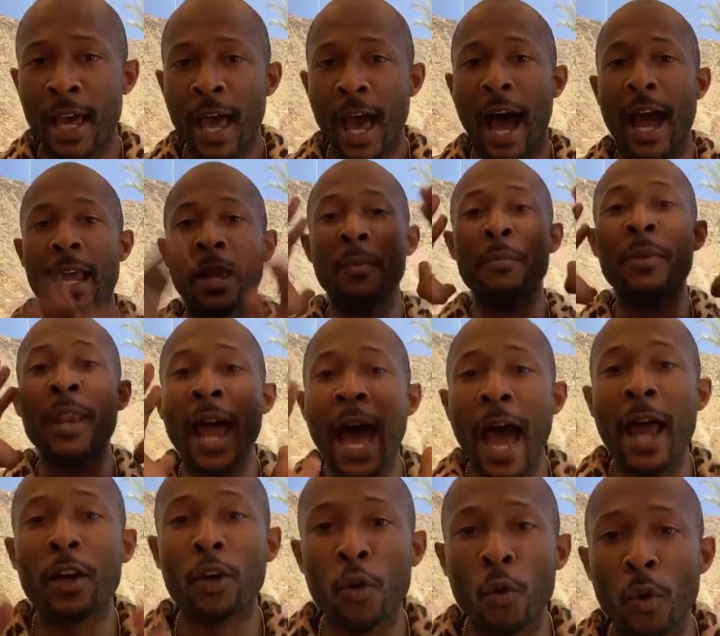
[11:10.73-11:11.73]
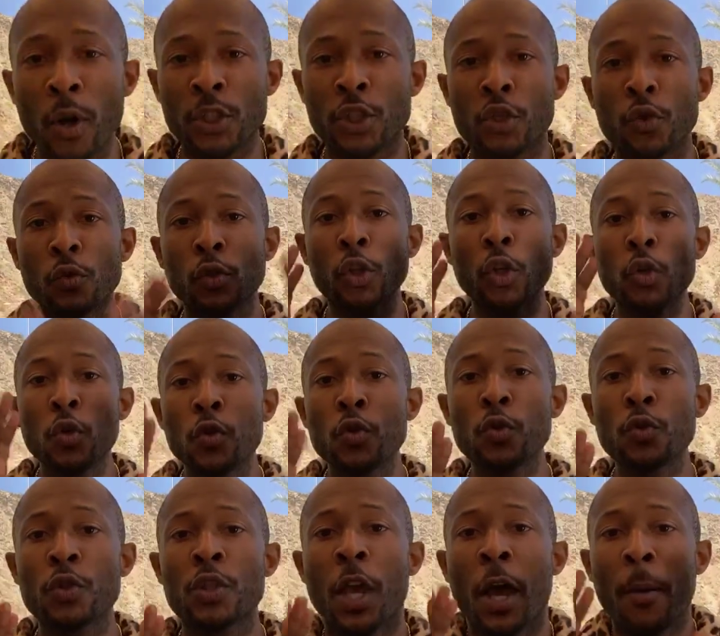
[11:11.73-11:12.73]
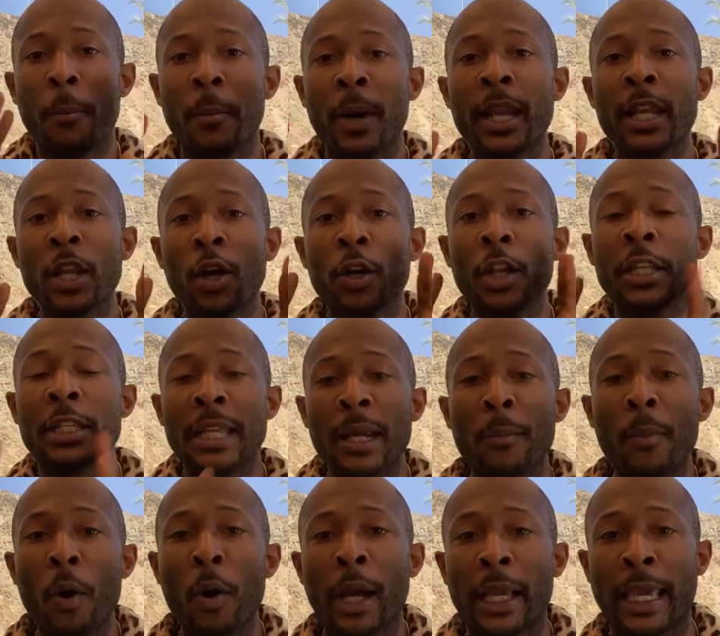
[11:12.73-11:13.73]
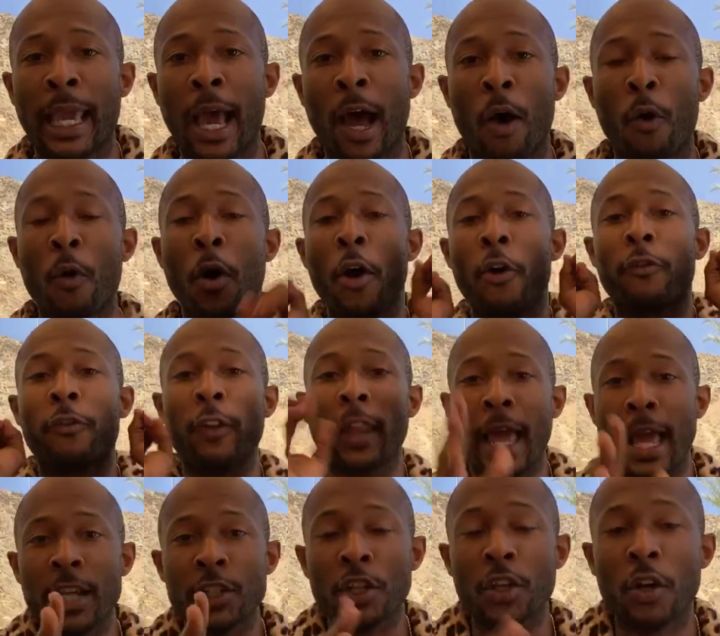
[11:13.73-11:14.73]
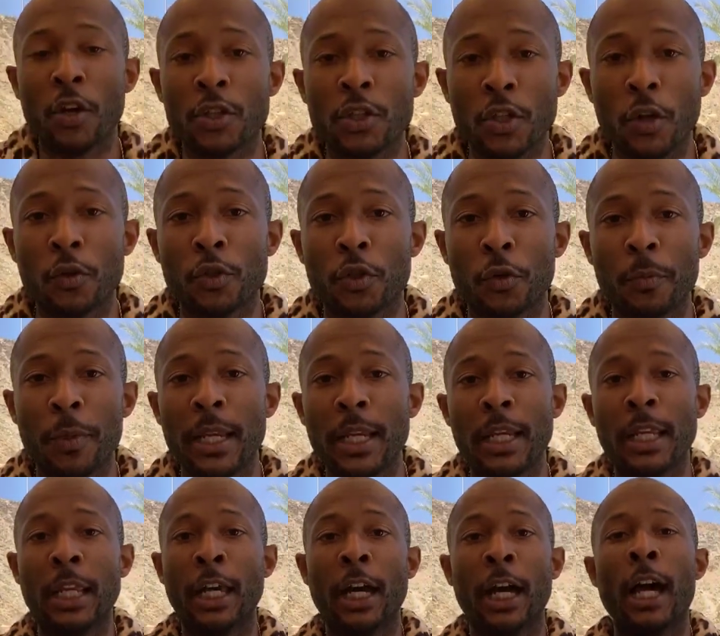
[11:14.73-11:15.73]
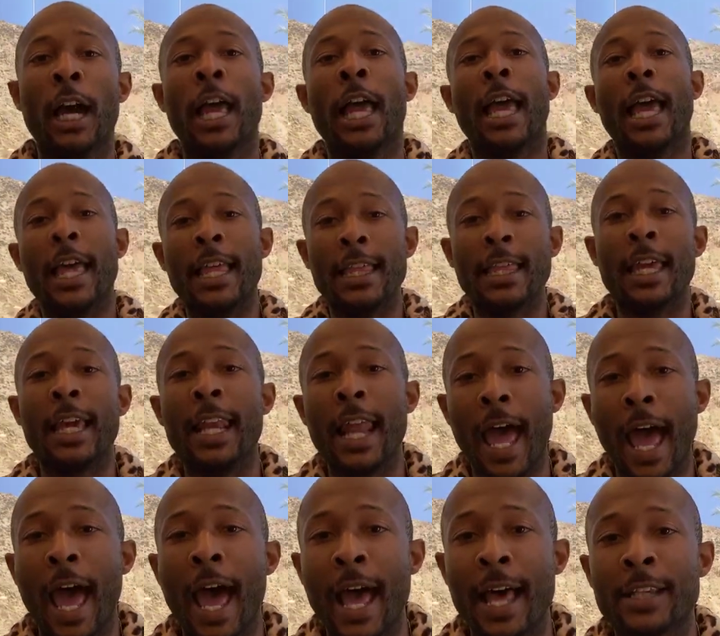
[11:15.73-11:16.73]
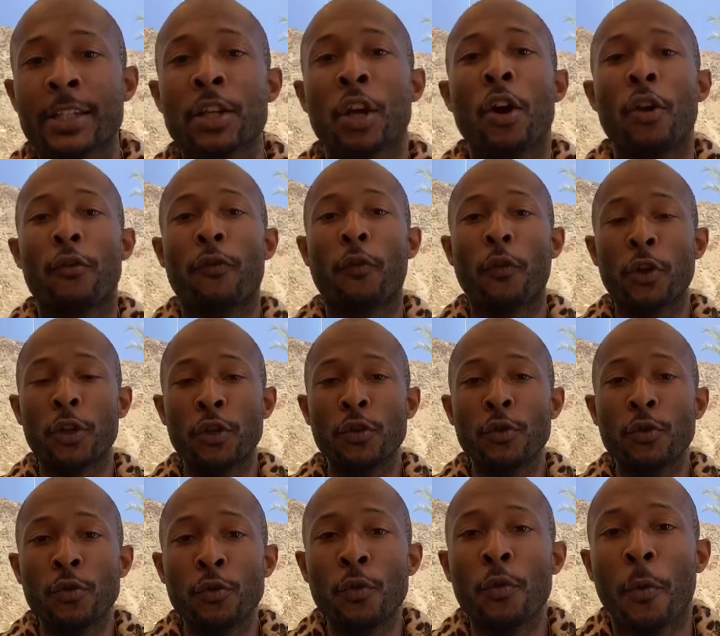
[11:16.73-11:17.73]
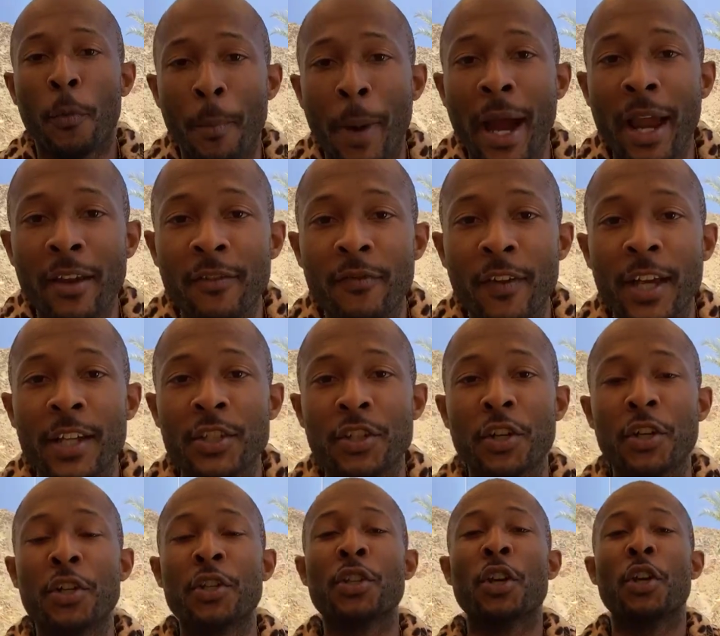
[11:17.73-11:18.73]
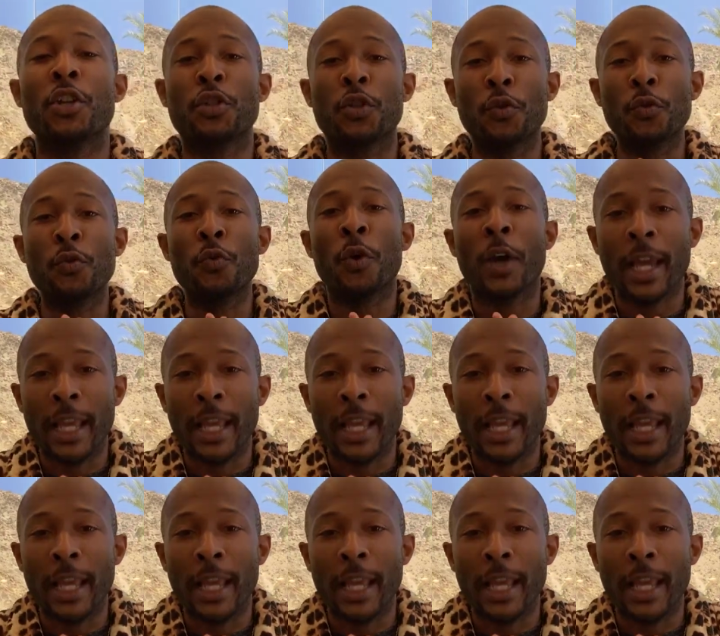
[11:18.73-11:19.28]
I am not going to lose money on a demo account, flash it on social media, and then ask for you, my investors, to